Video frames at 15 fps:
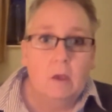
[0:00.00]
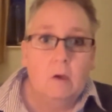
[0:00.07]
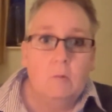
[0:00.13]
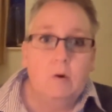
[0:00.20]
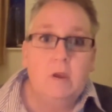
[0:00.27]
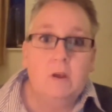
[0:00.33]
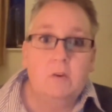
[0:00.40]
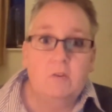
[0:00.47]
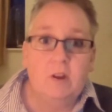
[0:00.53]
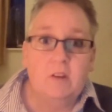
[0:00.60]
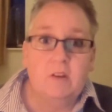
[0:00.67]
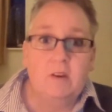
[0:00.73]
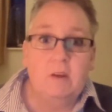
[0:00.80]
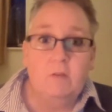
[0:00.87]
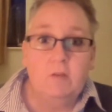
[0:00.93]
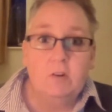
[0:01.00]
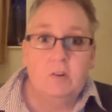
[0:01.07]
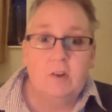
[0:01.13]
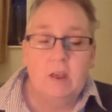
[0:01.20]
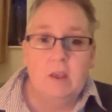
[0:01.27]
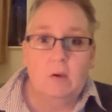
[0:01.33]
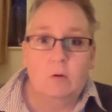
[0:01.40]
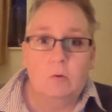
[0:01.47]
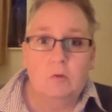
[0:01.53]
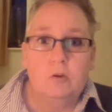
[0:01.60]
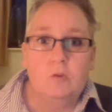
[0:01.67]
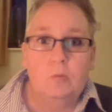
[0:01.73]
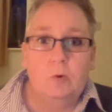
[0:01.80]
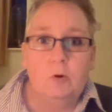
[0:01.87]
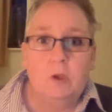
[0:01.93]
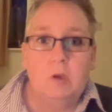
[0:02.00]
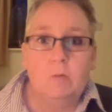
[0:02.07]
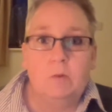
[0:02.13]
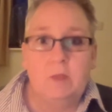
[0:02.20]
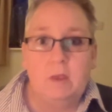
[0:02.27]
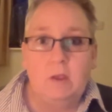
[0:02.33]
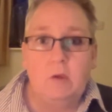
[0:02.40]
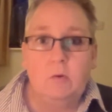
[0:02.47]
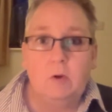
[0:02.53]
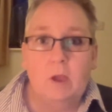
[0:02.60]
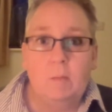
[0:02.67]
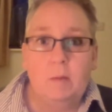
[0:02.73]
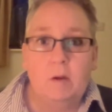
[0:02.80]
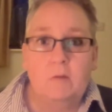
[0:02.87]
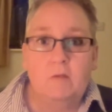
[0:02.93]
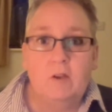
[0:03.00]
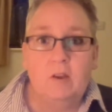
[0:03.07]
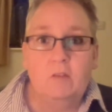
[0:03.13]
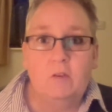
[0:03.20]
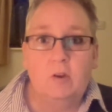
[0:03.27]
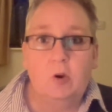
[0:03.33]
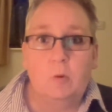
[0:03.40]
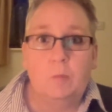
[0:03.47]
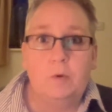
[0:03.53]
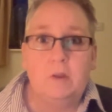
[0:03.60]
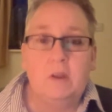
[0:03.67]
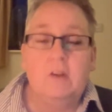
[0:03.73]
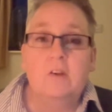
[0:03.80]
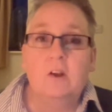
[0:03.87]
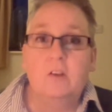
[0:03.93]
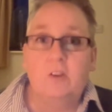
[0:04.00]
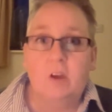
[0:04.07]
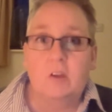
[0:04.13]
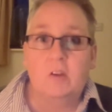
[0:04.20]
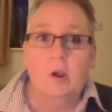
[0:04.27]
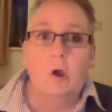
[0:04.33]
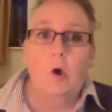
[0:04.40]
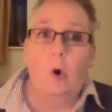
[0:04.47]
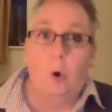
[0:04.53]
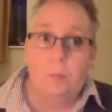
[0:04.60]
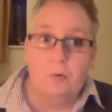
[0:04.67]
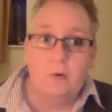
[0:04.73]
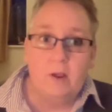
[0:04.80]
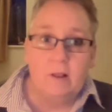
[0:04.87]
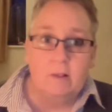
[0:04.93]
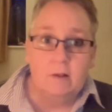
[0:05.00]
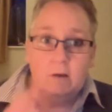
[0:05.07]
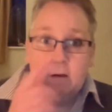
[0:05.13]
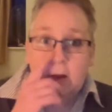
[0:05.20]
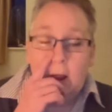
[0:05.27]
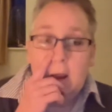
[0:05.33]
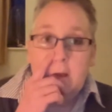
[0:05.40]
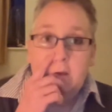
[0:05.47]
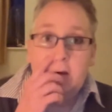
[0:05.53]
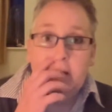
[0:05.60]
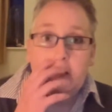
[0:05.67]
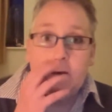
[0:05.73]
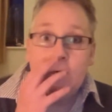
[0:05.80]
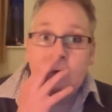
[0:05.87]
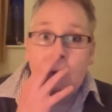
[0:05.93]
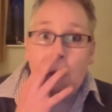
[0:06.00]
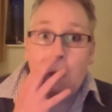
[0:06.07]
We addressed different stakeholders working within UK manufacturing companies such as operators, engineers,